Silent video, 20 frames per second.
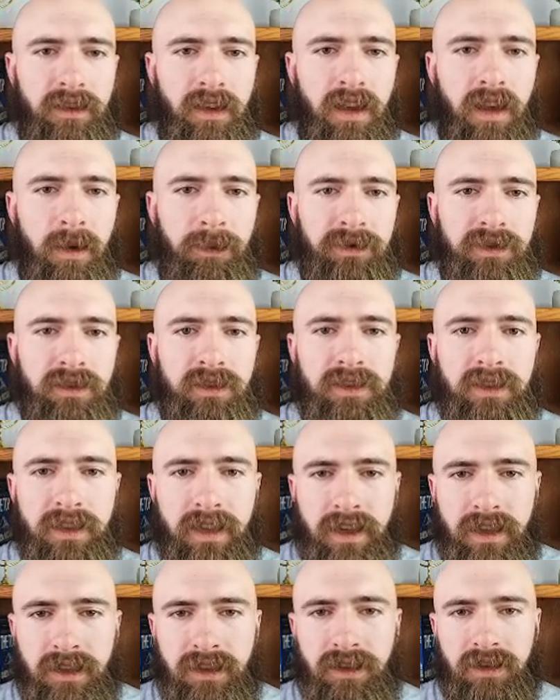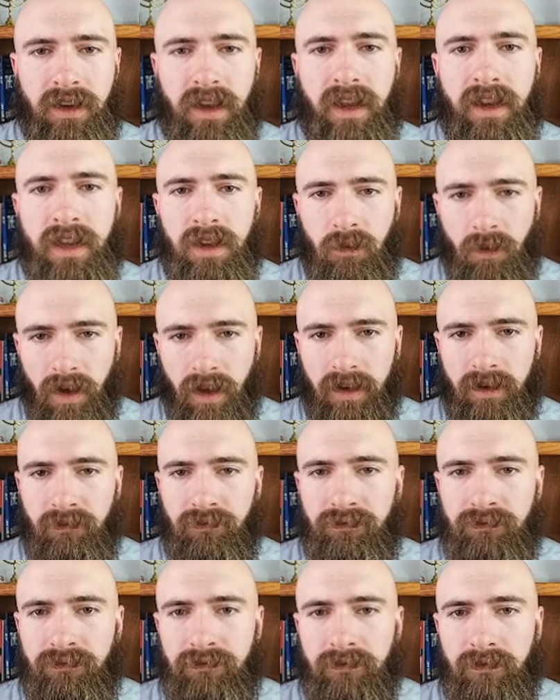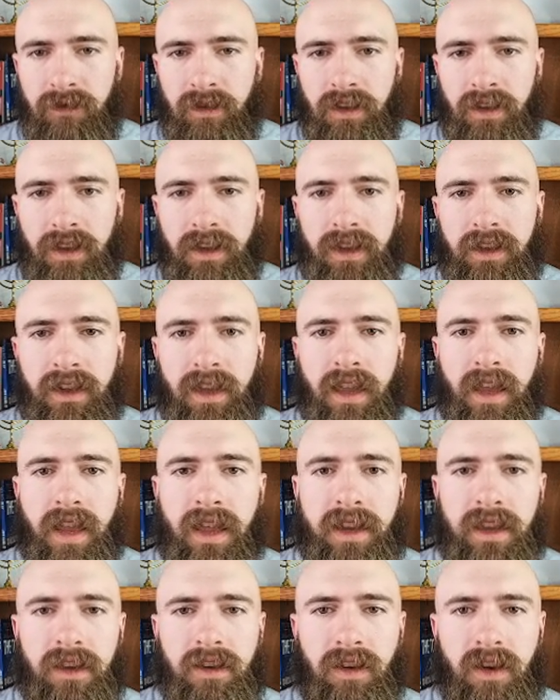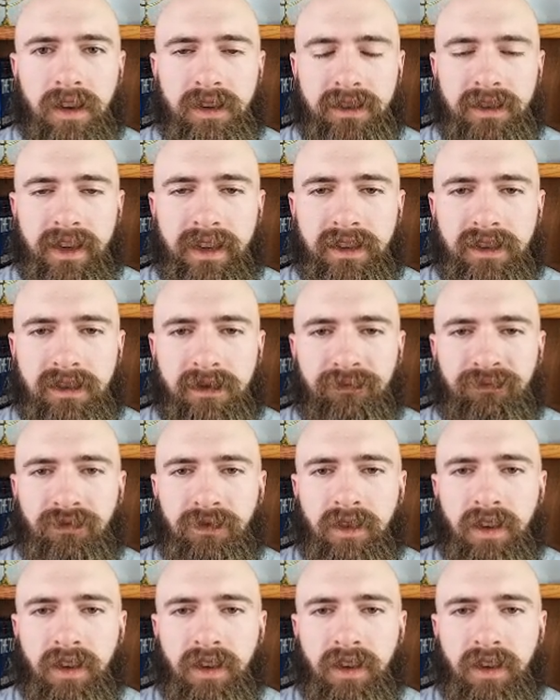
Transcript: up to teach anyone in any context,